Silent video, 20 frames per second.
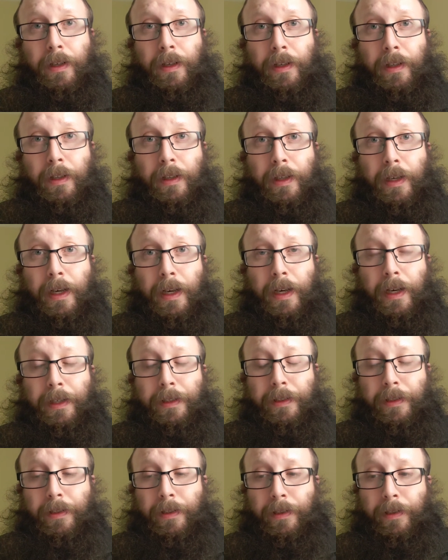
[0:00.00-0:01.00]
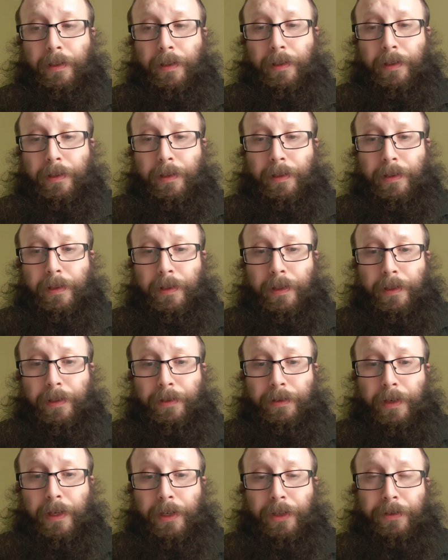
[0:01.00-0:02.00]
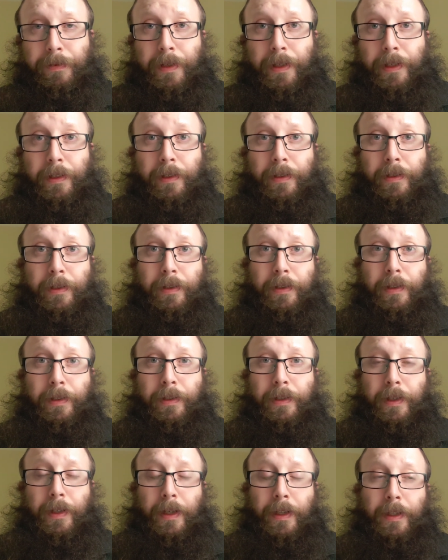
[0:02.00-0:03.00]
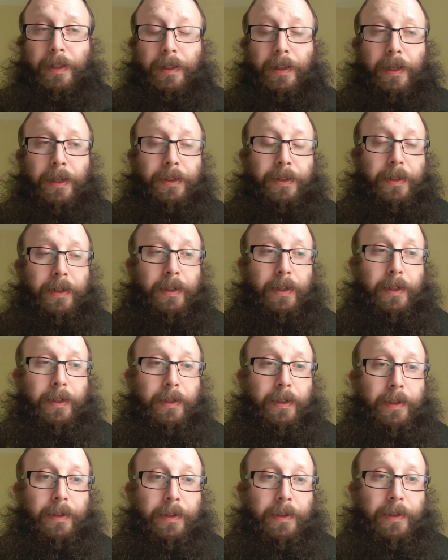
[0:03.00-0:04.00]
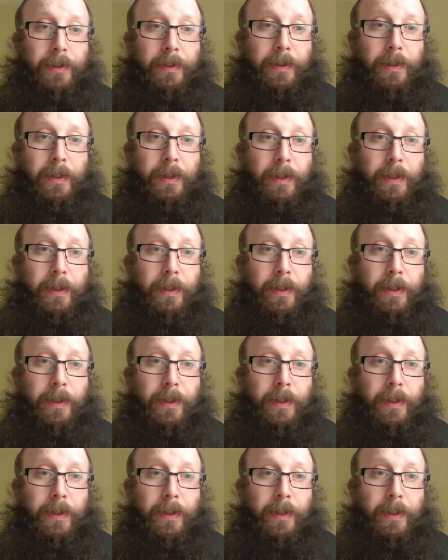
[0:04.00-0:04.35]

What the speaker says: that there's an estrangement, there's an alienation, there's